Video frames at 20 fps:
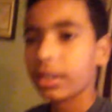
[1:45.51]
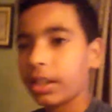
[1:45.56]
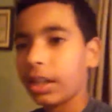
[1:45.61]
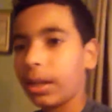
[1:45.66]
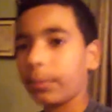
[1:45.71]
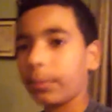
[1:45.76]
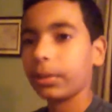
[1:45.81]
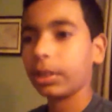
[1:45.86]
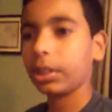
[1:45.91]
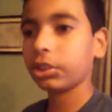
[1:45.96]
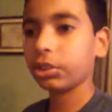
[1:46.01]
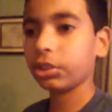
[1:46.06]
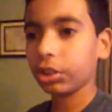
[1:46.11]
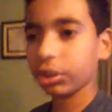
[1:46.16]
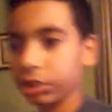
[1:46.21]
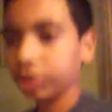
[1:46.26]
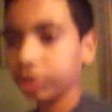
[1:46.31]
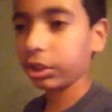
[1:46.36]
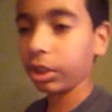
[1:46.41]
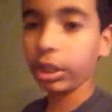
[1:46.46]
I'm gonna
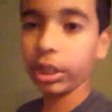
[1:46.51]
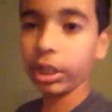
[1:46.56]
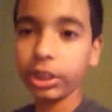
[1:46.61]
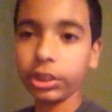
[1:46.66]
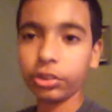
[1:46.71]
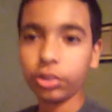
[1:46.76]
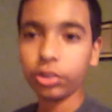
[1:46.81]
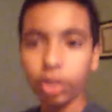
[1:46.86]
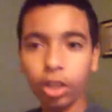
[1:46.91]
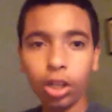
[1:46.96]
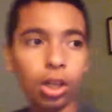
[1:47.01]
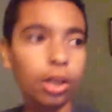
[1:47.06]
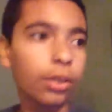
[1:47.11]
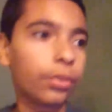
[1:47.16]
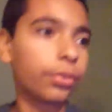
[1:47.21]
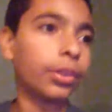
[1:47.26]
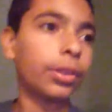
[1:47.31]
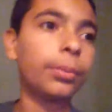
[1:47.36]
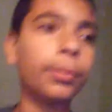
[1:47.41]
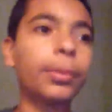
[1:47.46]
start selling
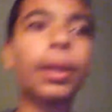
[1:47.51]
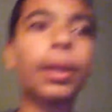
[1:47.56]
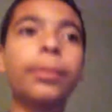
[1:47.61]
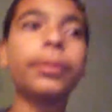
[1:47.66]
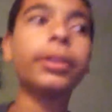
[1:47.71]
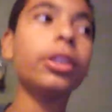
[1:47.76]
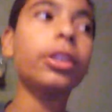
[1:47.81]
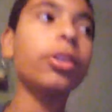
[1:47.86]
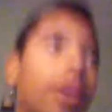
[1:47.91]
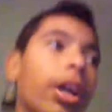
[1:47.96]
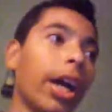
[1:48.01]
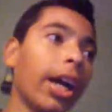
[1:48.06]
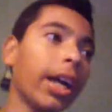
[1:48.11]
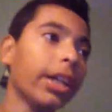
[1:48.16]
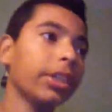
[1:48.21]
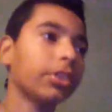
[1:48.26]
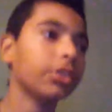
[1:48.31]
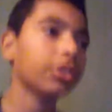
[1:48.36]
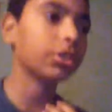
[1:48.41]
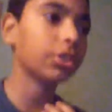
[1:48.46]
stuff and maybe you
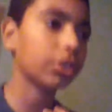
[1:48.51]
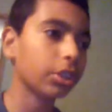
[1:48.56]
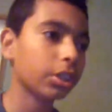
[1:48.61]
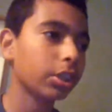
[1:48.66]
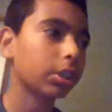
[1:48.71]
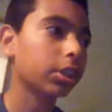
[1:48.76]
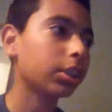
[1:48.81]
guys